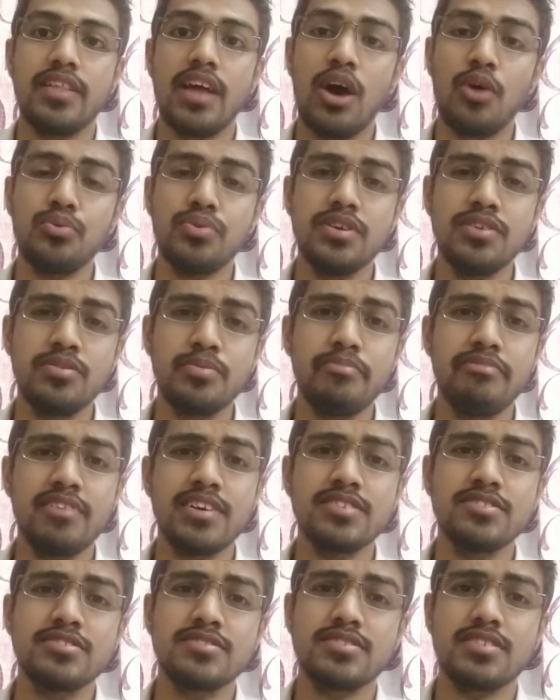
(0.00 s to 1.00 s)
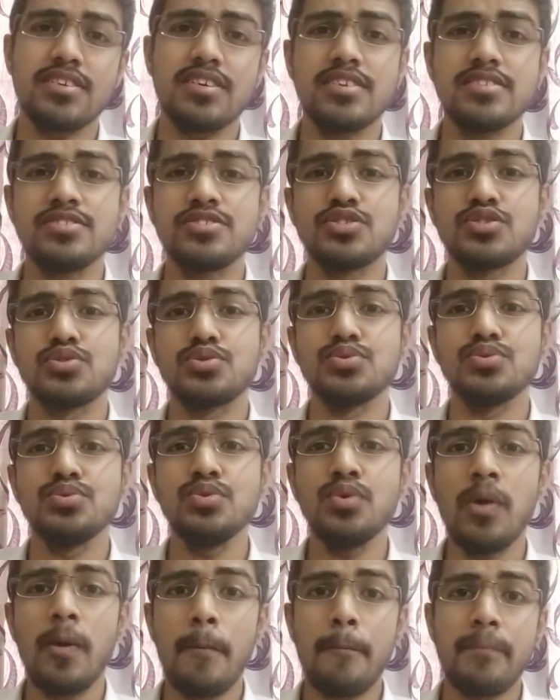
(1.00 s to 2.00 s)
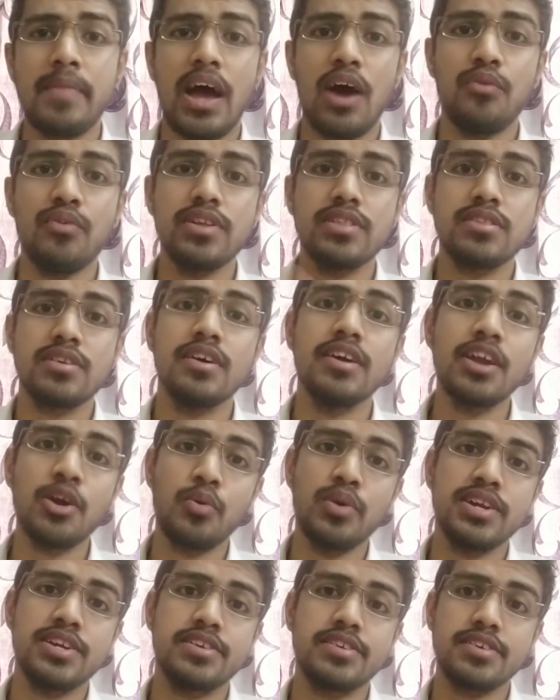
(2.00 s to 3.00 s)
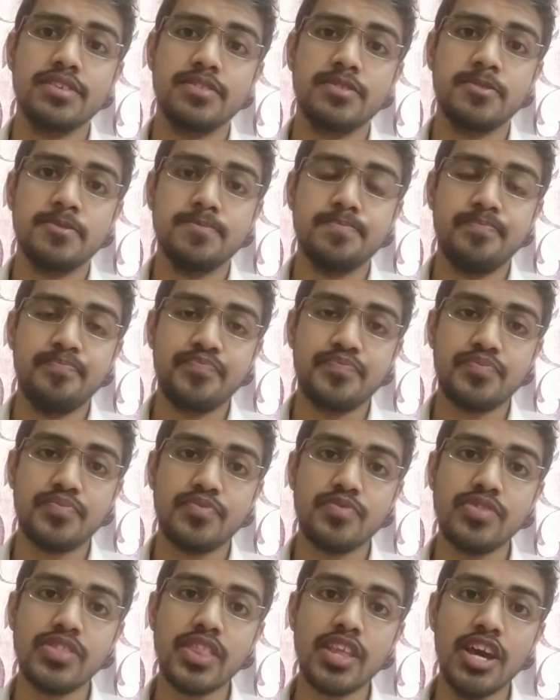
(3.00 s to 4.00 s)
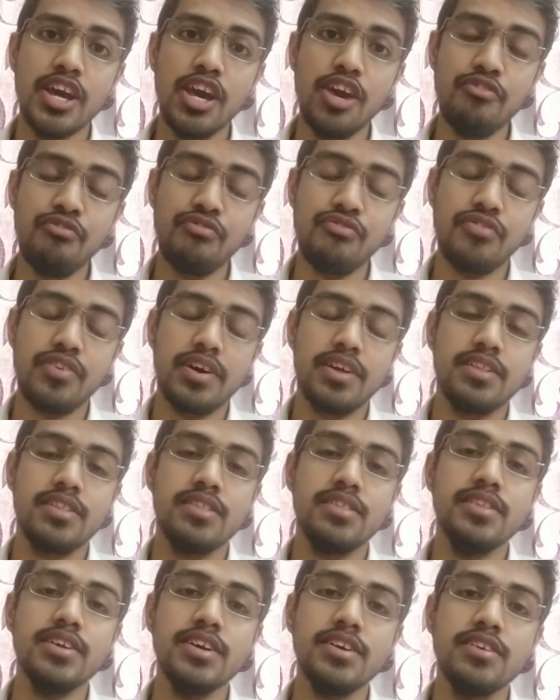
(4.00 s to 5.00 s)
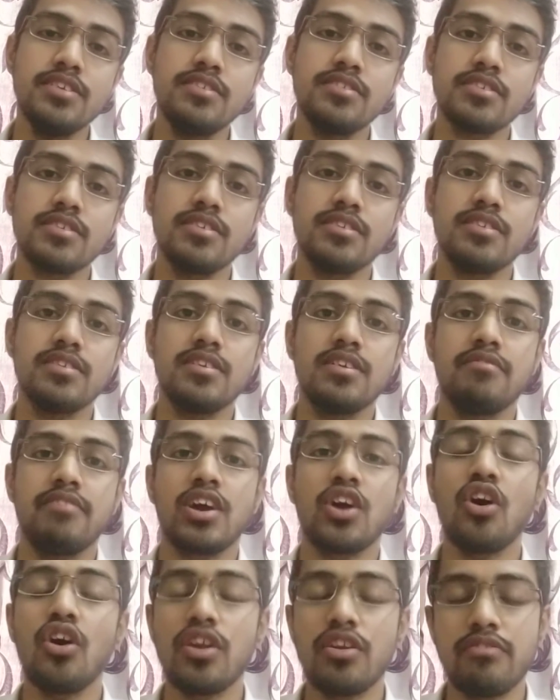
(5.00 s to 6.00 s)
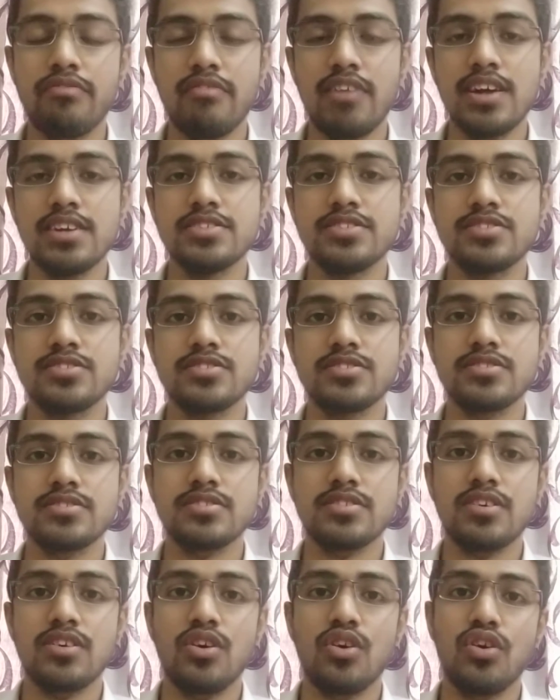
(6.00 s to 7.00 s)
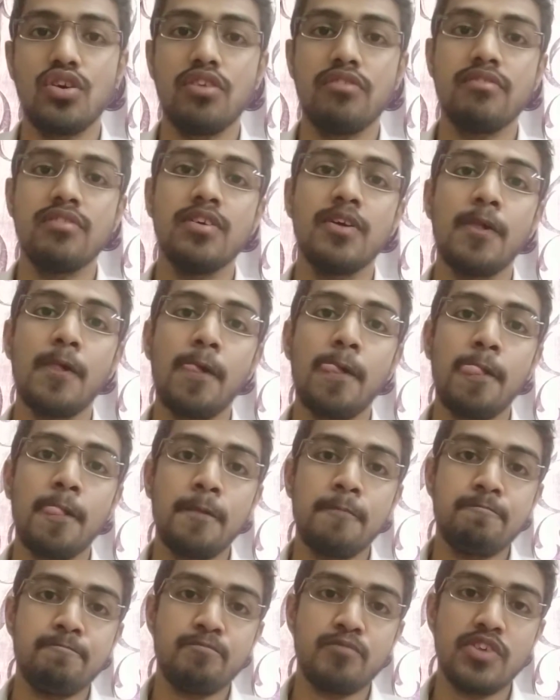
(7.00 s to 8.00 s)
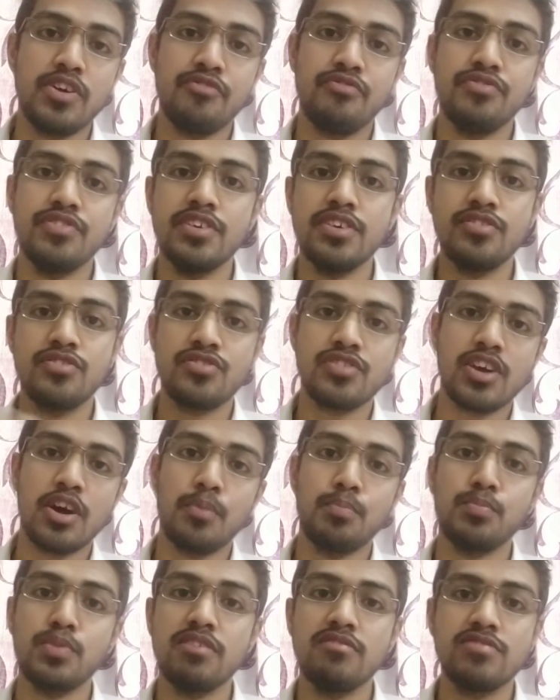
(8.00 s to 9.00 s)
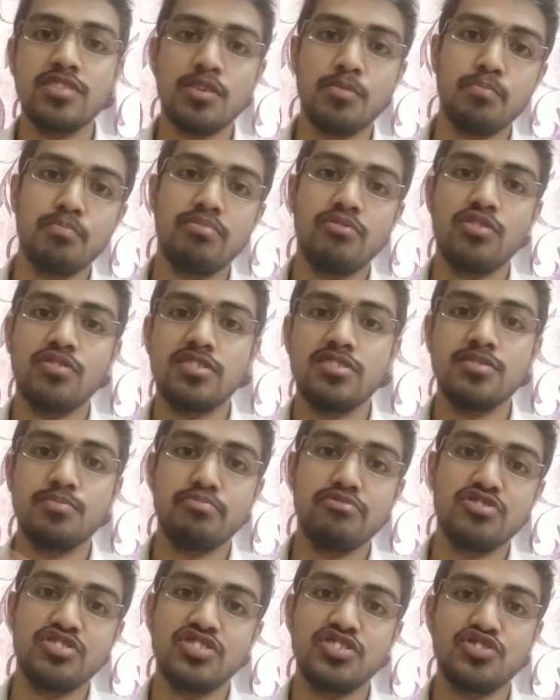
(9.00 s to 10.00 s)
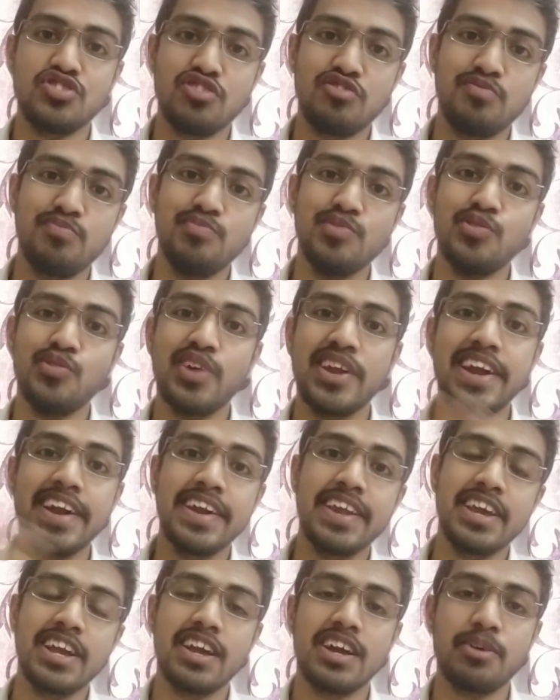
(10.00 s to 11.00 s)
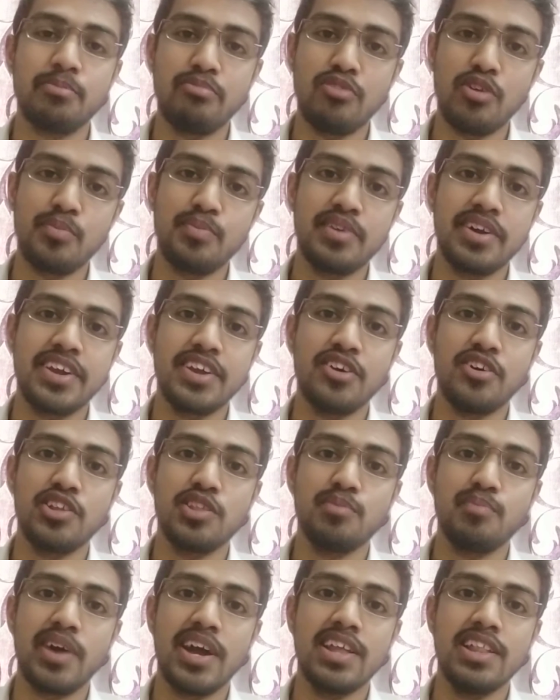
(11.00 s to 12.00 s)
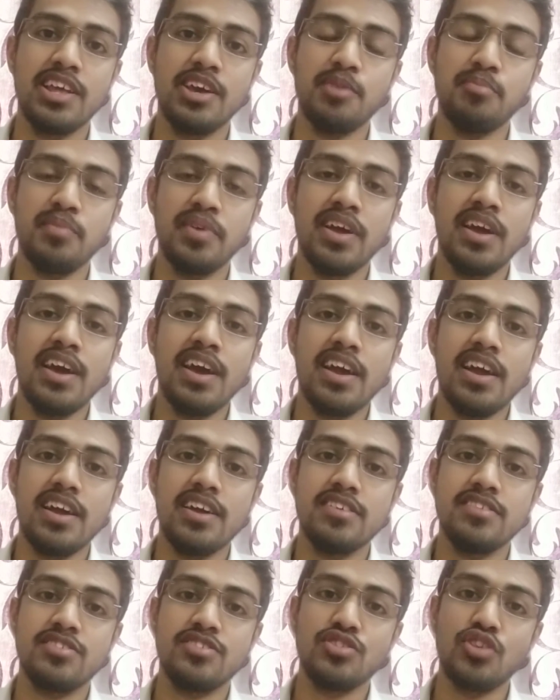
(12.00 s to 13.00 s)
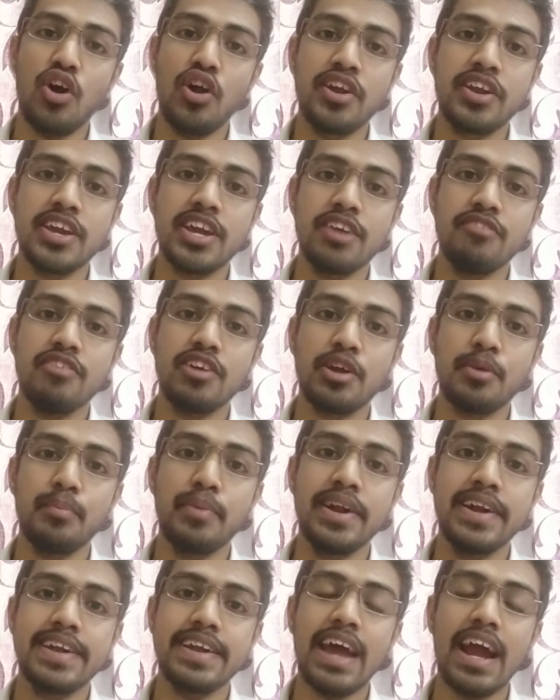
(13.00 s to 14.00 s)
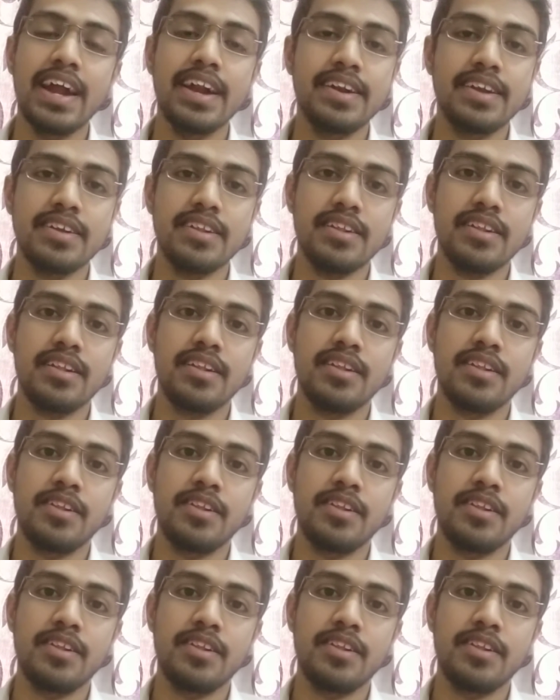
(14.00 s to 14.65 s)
Now this brings us to our third question. If these record of rights, or if this cumbersome process of mutating property on my name is not giving me title